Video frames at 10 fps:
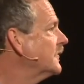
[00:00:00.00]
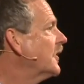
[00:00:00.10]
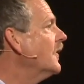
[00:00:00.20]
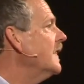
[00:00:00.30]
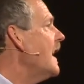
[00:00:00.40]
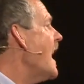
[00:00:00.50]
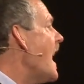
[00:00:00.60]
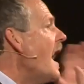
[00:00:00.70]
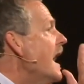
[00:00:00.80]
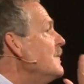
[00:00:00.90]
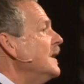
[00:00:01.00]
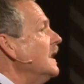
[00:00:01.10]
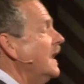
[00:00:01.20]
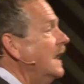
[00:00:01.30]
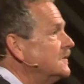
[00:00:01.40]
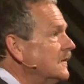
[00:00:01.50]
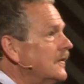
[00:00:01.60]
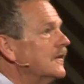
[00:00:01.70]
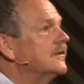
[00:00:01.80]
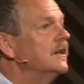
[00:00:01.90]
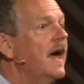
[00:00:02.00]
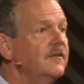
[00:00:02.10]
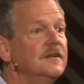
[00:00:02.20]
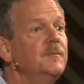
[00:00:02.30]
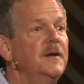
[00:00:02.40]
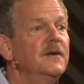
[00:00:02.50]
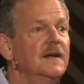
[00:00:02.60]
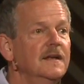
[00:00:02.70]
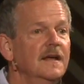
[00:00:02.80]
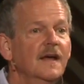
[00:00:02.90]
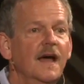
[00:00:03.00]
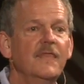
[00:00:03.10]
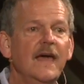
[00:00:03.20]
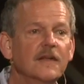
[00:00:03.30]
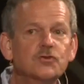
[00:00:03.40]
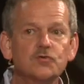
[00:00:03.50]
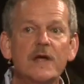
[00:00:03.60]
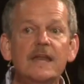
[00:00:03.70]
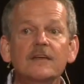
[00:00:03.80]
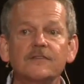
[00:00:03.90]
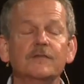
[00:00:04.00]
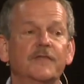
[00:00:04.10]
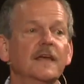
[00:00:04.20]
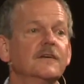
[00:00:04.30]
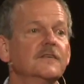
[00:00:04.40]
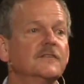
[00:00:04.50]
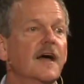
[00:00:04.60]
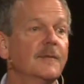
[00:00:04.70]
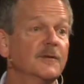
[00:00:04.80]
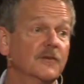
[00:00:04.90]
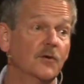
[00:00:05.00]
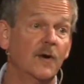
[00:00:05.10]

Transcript: Let's go to the high Middle Ages, the scholastic period, and that greatest of thinkers, Thomas